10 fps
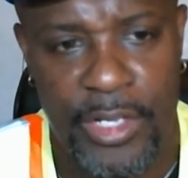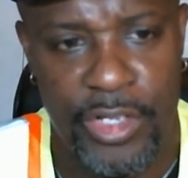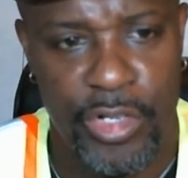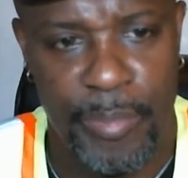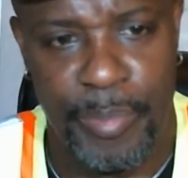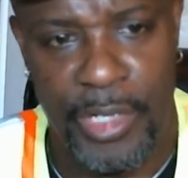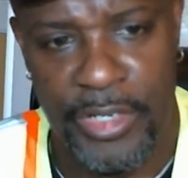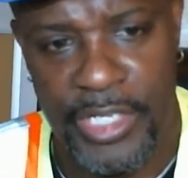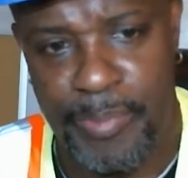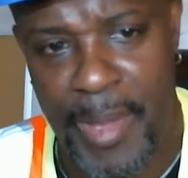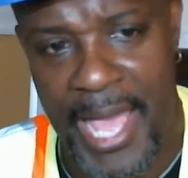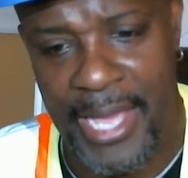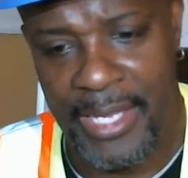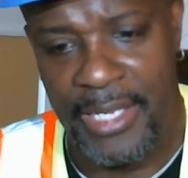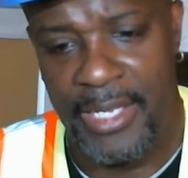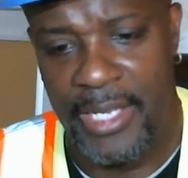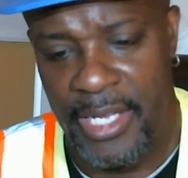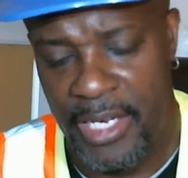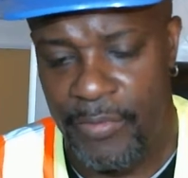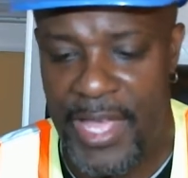You can peel this back,
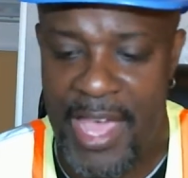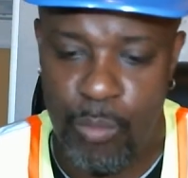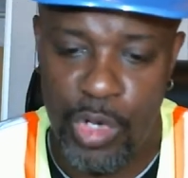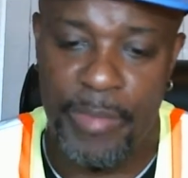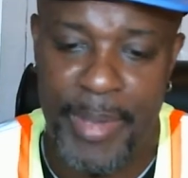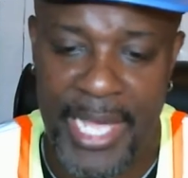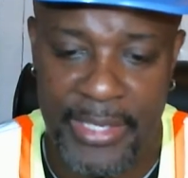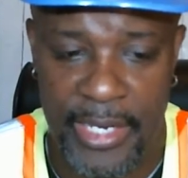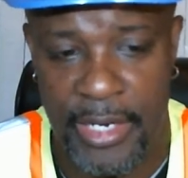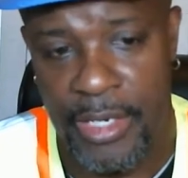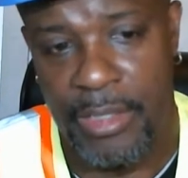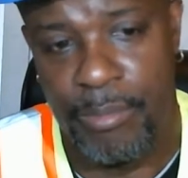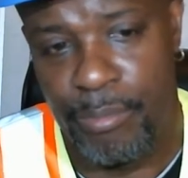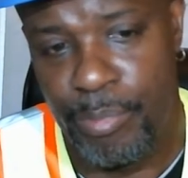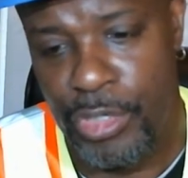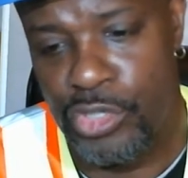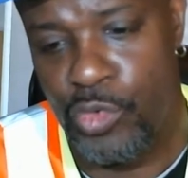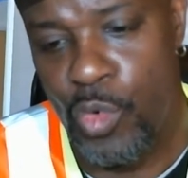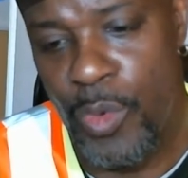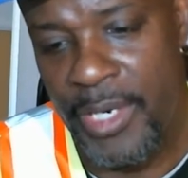and if you have wood back there, put a
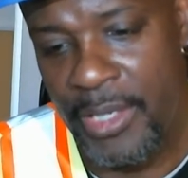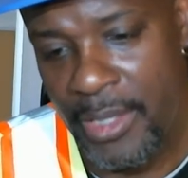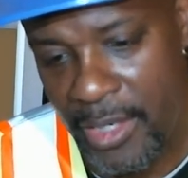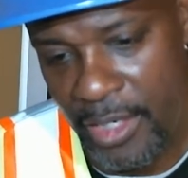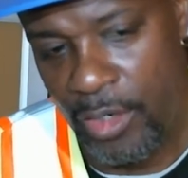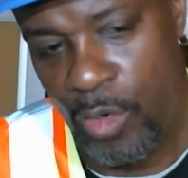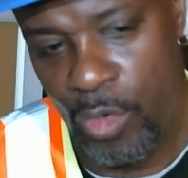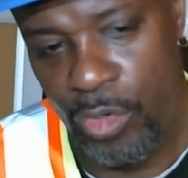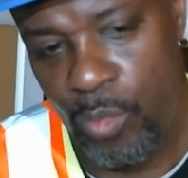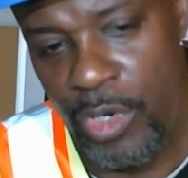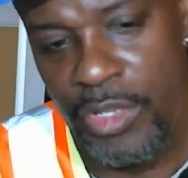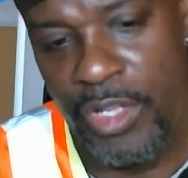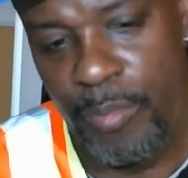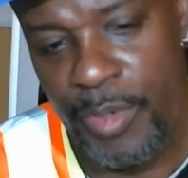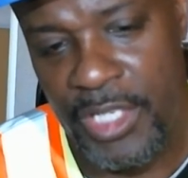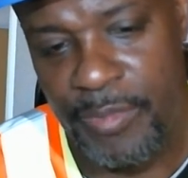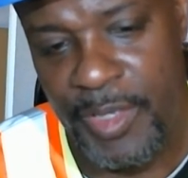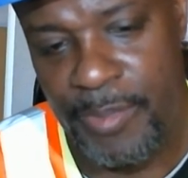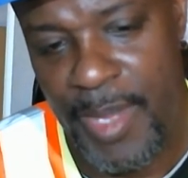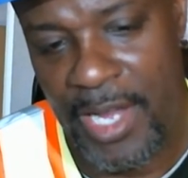screw in it, and it'll hold the wood, then you put this
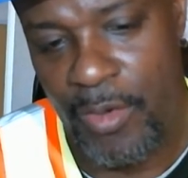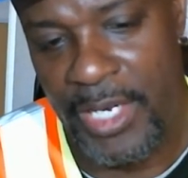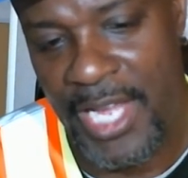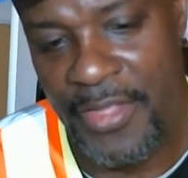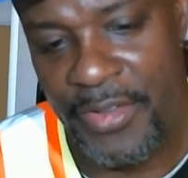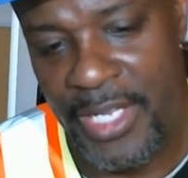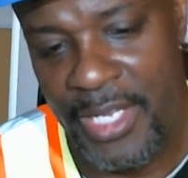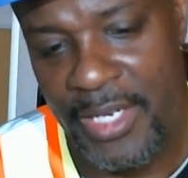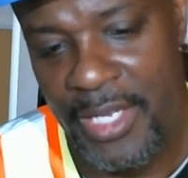piece back on together again.